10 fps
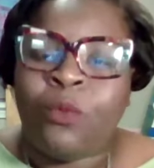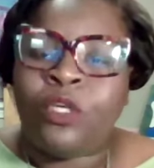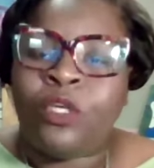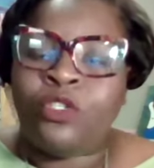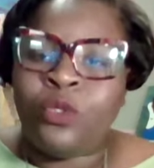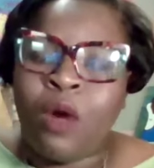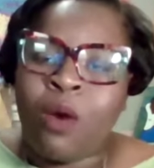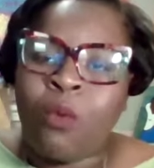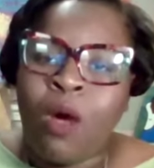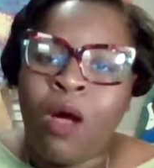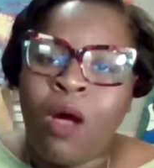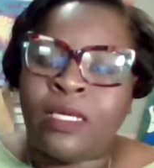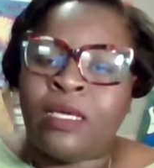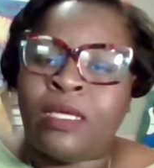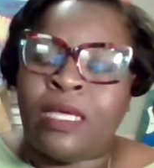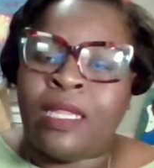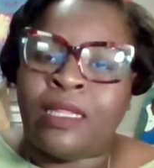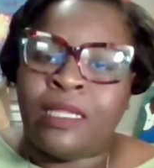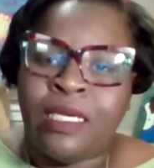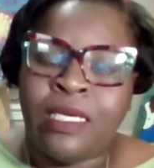When you are walking
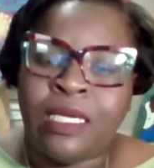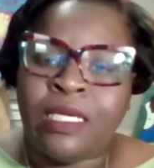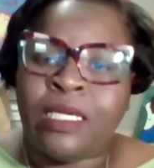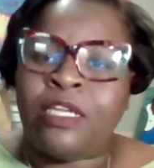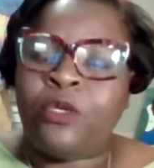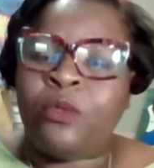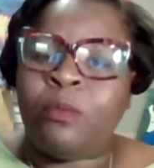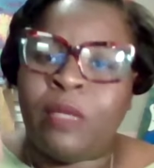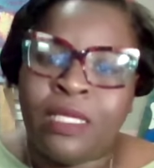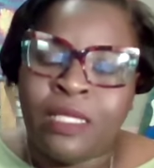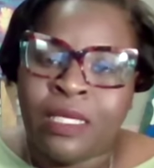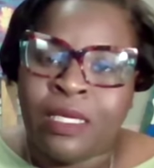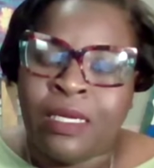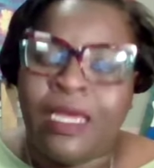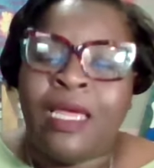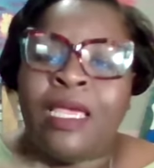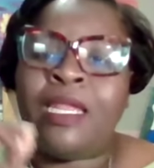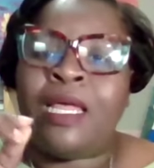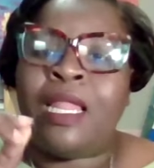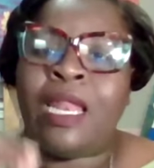and leading in humility,
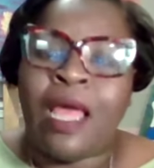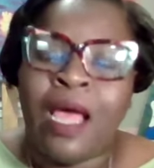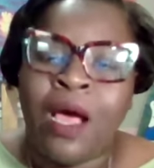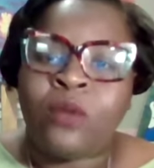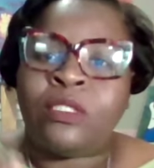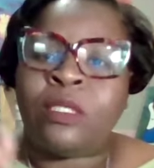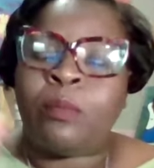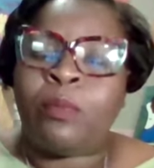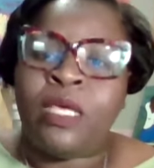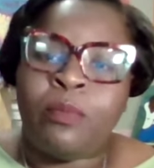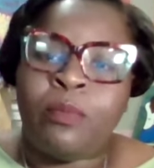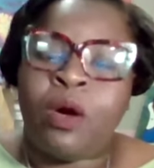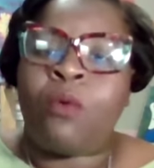it allows the people